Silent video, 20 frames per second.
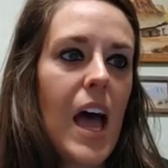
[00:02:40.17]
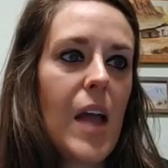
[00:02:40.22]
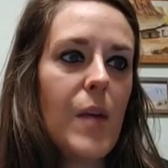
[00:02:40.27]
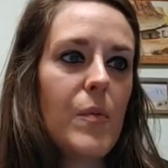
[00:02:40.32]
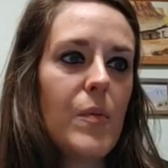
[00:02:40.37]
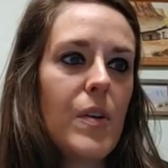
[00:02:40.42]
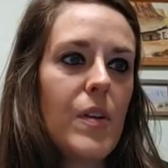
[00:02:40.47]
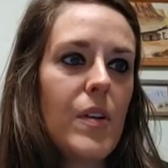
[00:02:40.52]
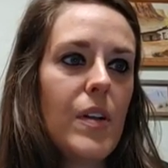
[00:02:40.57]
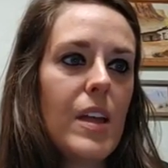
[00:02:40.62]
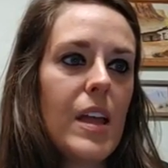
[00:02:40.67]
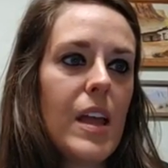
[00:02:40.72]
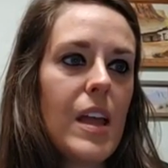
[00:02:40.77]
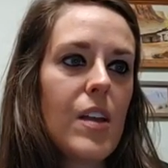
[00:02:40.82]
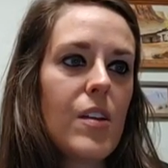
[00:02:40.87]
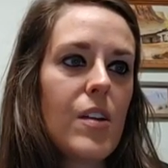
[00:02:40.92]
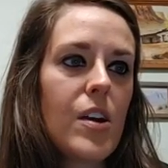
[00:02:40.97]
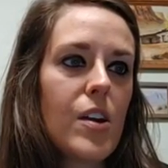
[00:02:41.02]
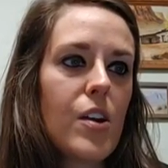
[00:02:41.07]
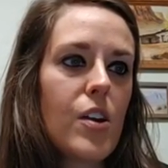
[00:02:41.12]
I will
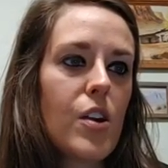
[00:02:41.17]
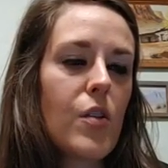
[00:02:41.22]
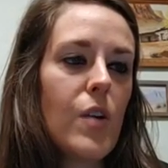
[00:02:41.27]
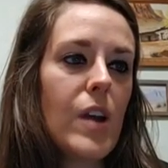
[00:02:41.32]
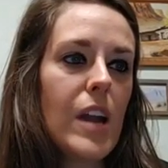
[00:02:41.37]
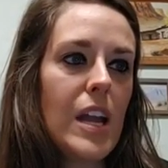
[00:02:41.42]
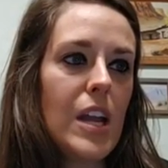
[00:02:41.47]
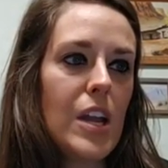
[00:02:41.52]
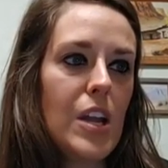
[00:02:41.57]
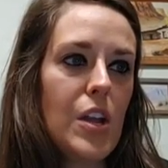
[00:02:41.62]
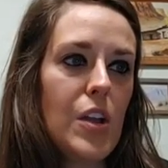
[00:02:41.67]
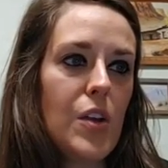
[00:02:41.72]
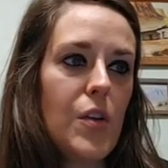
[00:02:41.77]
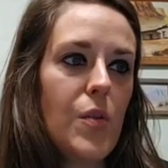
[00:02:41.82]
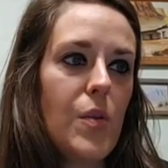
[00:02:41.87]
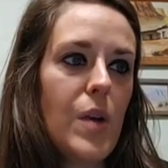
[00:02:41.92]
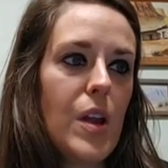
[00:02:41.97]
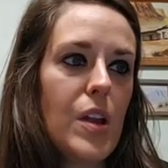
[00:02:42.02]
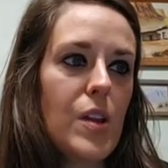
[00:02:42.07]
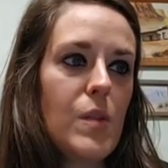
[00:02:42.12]
inaugurate
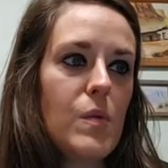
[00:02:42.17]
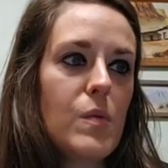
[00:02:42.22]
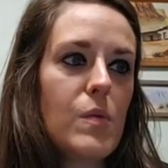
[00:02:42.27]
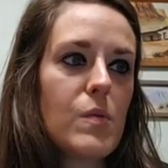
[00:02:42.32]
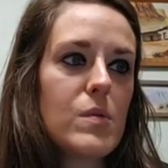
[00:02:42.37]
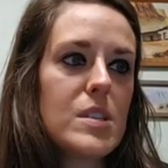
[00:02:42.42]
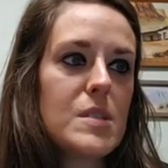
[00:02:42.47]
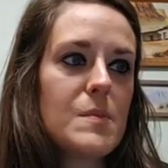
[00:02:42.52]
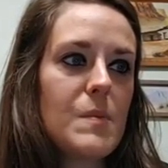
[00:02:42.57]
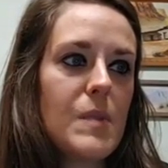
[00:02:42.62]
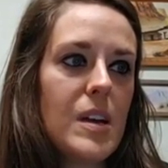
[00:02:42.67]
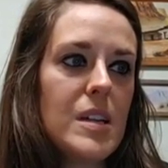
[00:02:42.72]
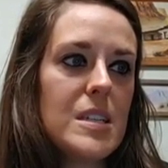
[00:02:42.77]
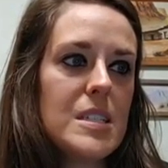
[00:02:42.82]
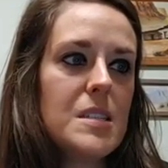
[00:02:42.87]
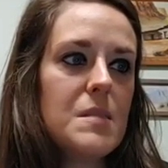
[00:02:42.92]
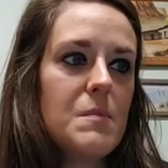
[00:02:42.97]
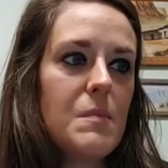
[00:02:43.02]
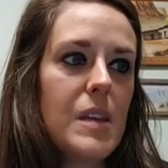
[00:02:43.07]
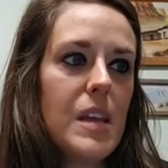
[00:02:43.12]
you, and you will
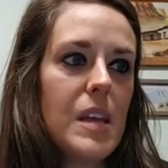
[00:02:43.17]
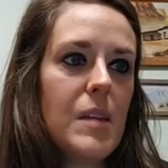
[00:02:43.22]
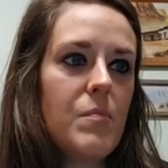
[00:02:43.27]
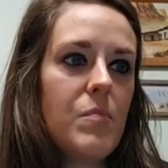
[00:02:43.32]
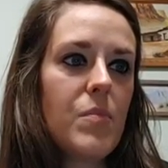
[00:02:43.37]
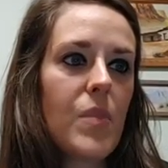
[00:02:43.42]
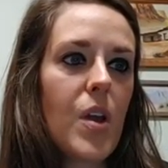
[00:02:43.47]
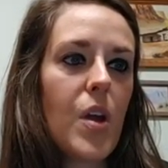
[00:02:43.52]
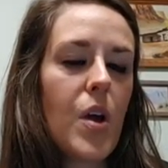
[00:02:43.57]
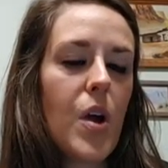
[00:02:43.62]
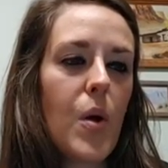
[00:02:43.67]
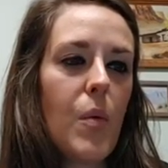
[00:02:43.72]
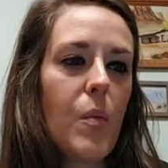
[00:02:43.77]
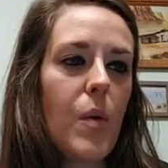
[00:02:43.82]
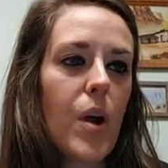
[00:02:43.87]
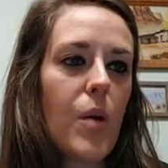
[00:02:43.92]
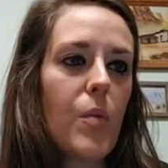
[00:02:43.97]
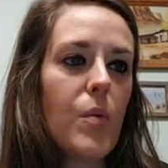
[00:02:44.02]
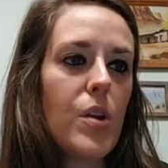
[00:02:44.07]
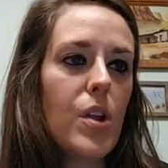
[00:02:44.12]
respond to me.
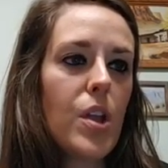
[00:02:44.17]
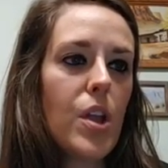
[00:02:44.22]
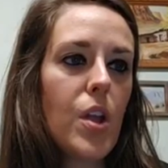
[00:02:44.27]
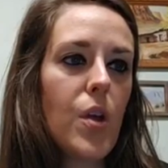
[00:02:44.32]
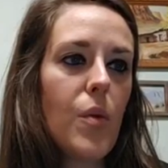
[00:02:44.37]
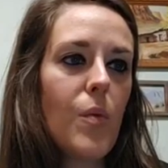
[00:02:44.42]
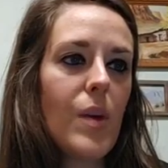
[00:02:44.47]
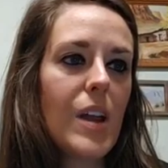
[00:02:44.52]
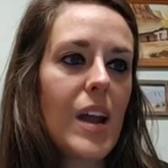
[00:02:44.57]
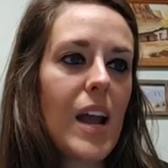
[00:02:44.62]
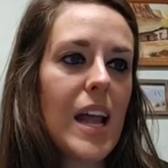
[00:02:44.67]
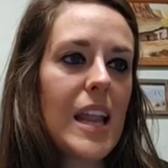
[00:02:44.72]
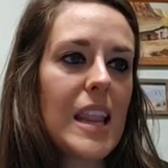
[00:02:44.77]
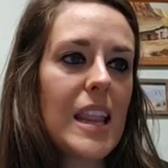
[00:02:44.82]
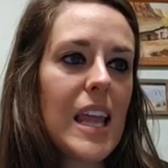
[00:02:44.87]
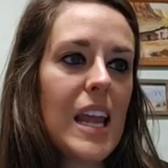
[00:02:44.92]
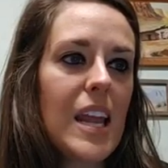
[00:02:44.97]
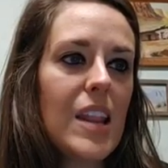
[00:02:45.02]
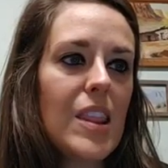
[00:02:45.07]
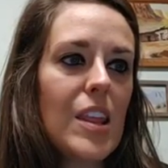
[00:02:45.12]
Where were you when I
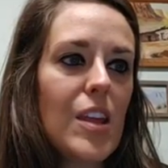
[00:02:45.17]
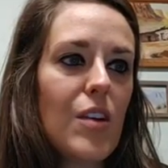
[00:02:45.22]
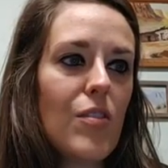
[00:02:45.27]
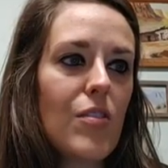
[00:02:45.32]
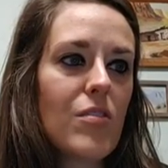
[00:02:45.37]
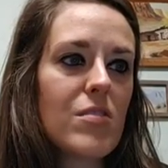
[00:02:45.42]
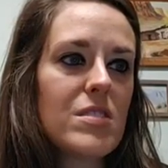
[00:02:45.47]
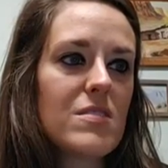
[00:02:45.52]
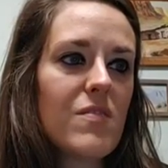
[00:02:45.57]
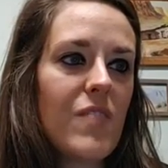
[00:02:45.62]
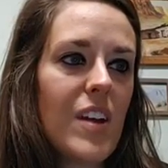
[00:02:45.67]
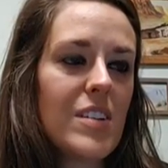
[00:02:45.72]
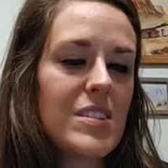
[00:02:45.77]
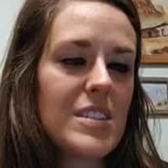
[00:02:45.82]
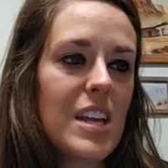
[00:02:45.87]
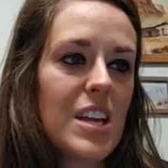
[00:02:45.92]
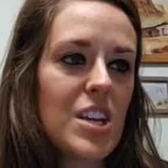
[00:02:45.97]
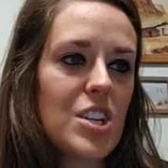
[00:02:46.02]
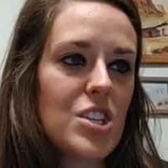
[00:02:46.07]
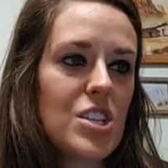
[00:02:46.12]
laid the earth's
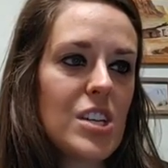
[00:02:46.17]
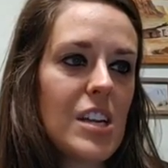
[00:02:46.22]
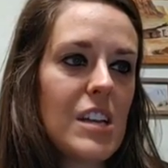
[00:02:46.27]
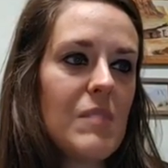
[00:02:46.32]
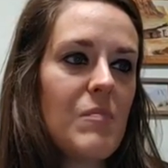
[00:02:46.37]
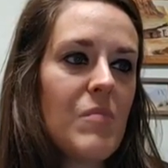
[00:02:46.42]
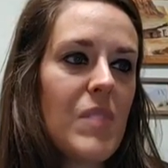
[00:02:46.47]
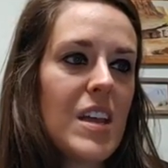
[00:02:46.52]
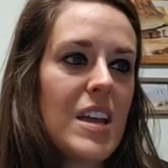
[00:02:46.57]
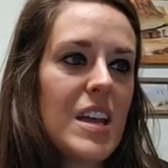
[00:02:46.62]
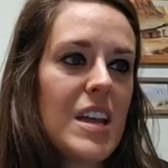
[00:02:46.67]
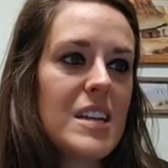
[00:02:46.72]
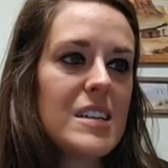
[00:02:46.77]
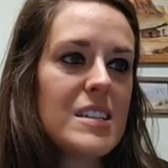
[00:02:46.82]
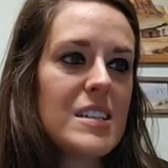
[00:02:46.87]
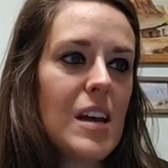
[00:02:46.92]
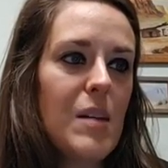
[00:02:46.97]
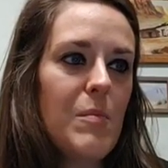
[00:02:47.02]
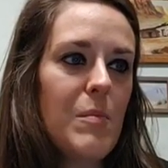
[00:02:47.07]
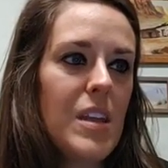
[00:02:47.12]
foundation?
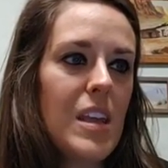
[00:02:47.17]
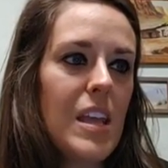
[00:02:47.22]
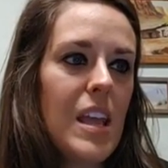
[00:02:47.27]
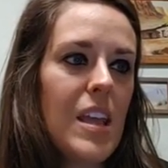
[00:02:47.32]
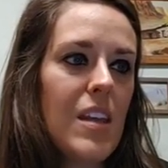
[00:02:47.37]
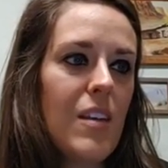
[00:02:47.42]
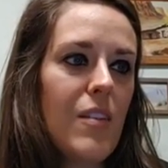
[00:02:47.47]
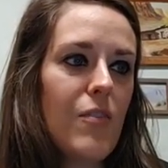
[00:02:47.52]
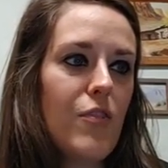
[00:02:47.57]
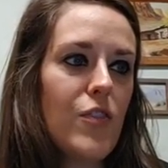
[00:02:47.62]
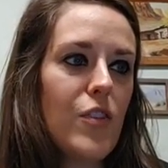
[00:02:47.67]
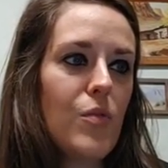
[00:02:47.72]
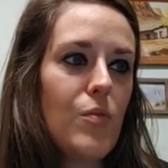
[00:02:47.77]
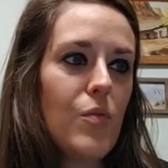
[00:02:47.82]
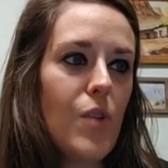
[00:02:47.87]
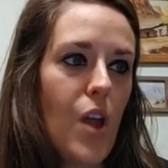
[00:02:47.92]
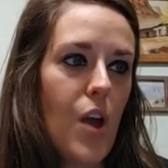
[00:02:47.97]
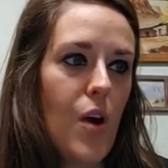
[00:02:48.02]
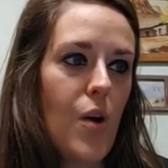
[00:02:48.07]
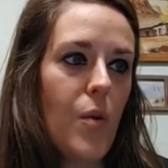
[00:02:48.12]
Tell me if you
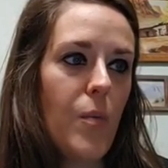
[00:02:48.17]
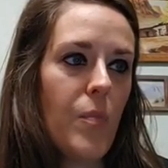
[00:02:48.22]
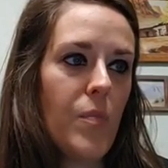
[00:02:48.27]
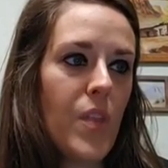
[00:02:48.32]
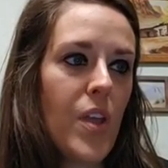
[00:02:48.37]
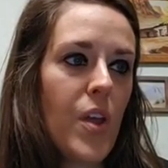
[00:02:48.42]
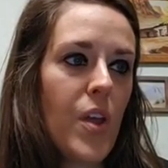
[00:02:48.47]
know.